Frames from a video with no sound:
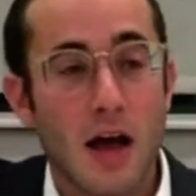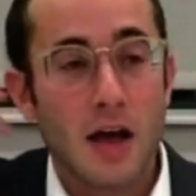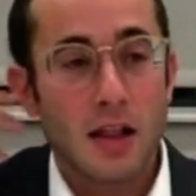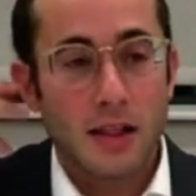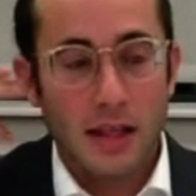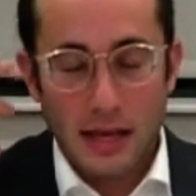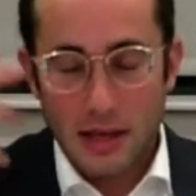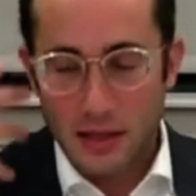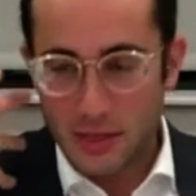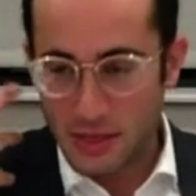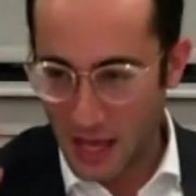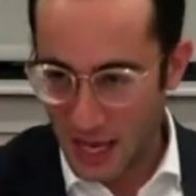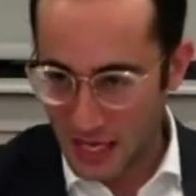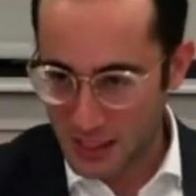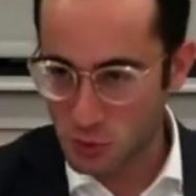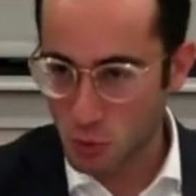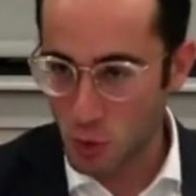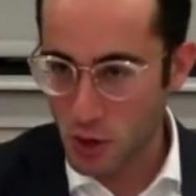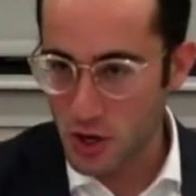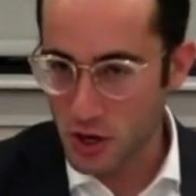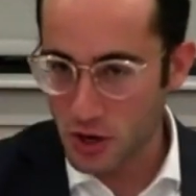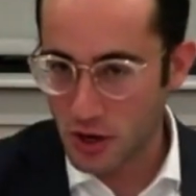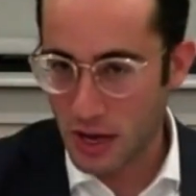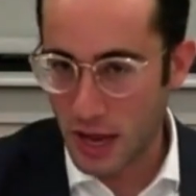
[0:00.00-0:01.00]
Like, that's
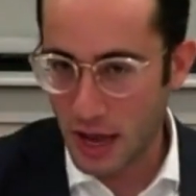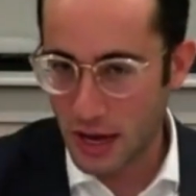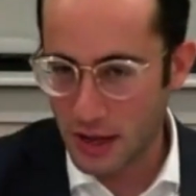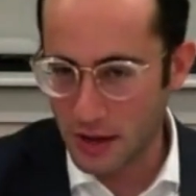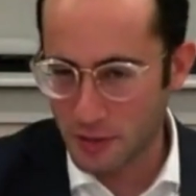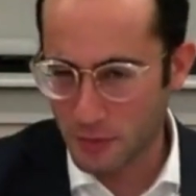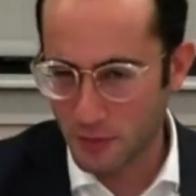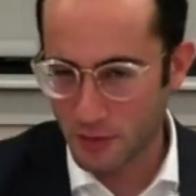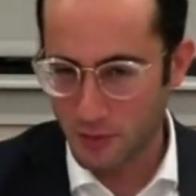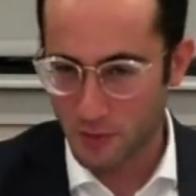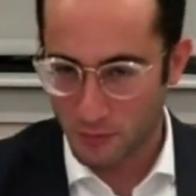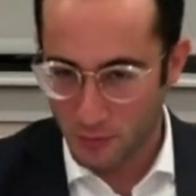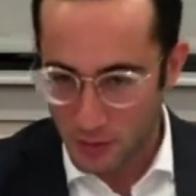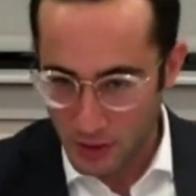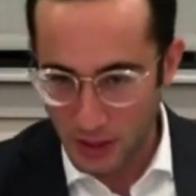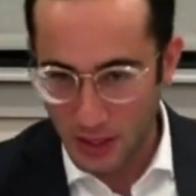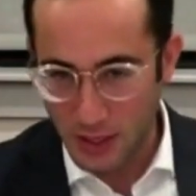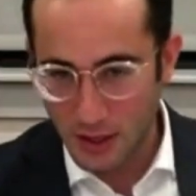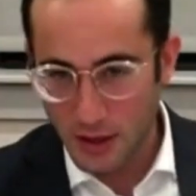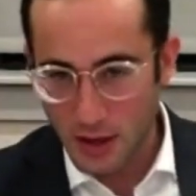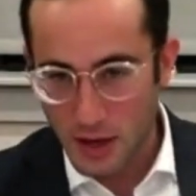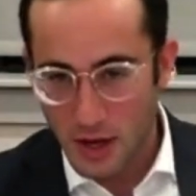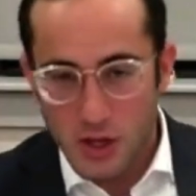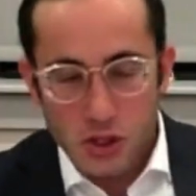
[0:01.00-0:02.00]
what you're getting?
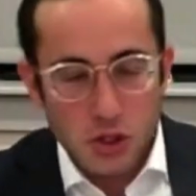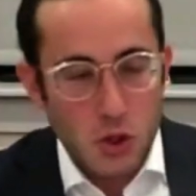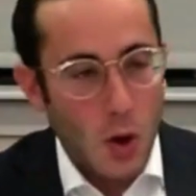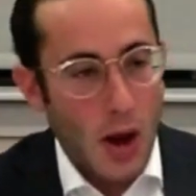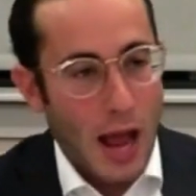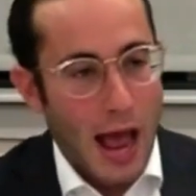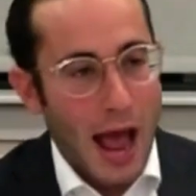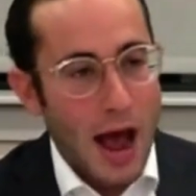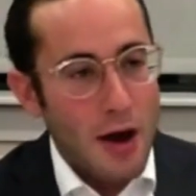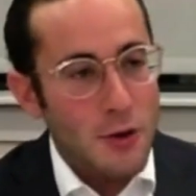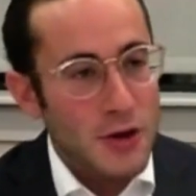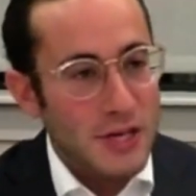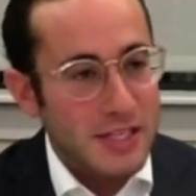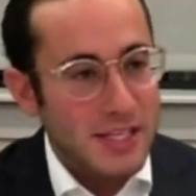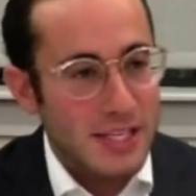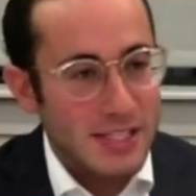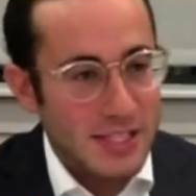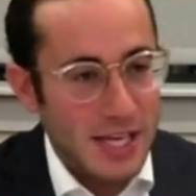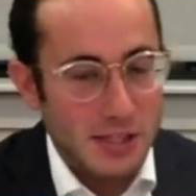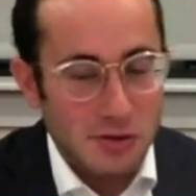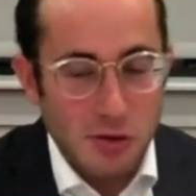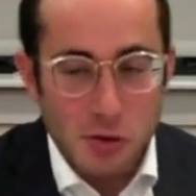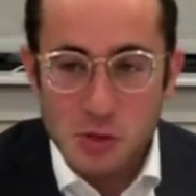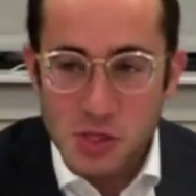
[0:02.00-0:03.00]
Really? So how is it,
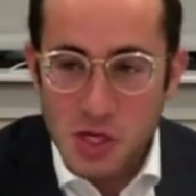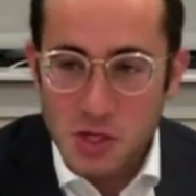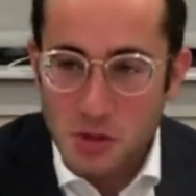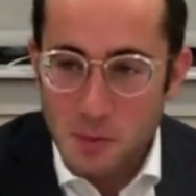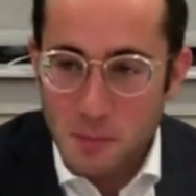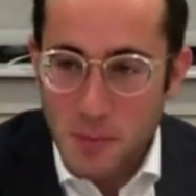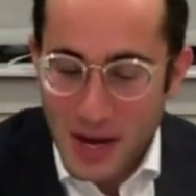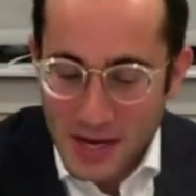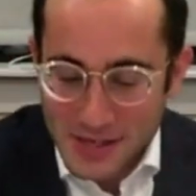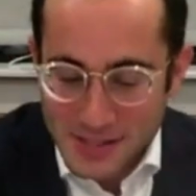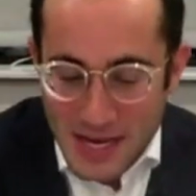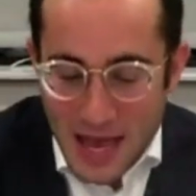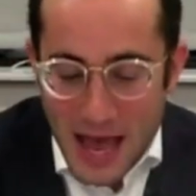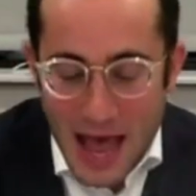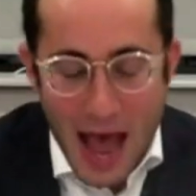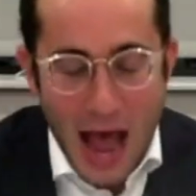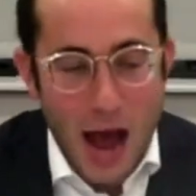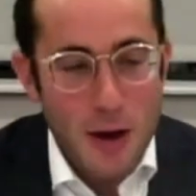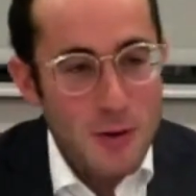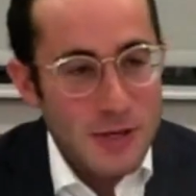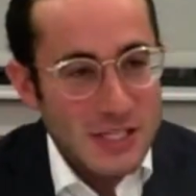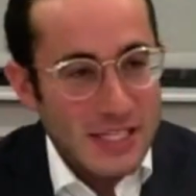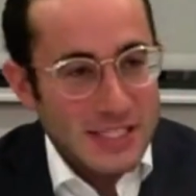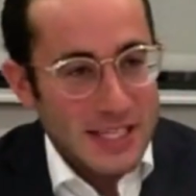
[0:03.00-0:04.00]
says Rabbi Sheshet,
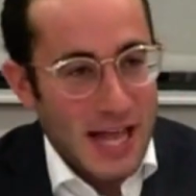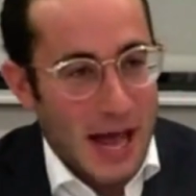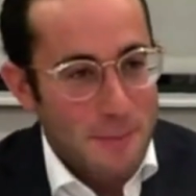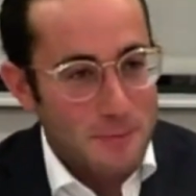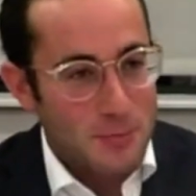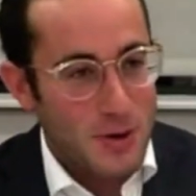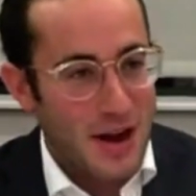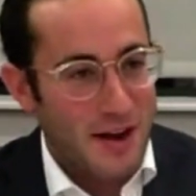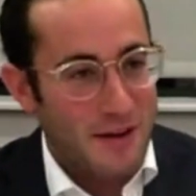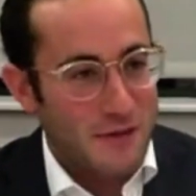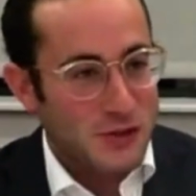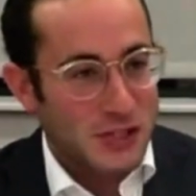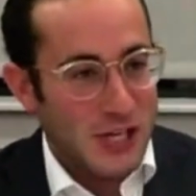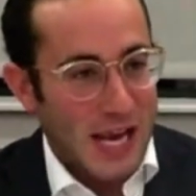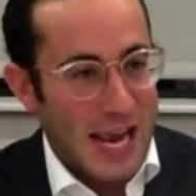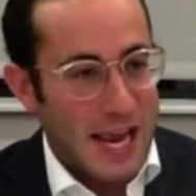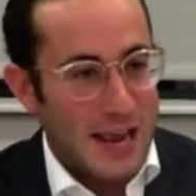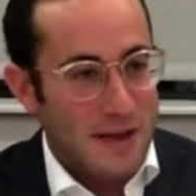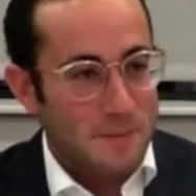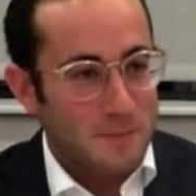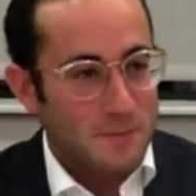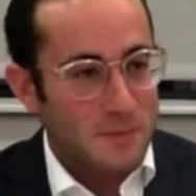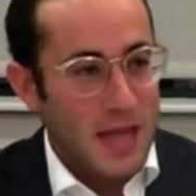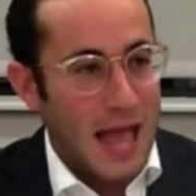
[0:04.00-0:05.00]
how is this not bread of
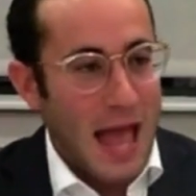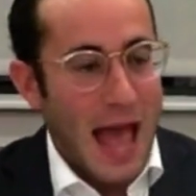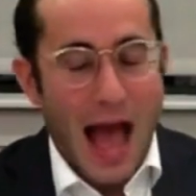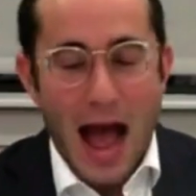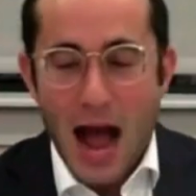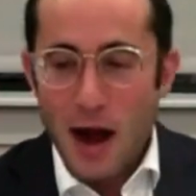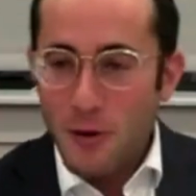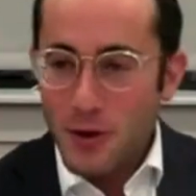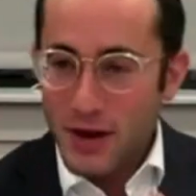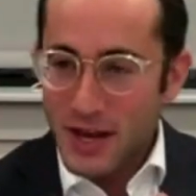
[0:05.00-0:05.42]
shame? How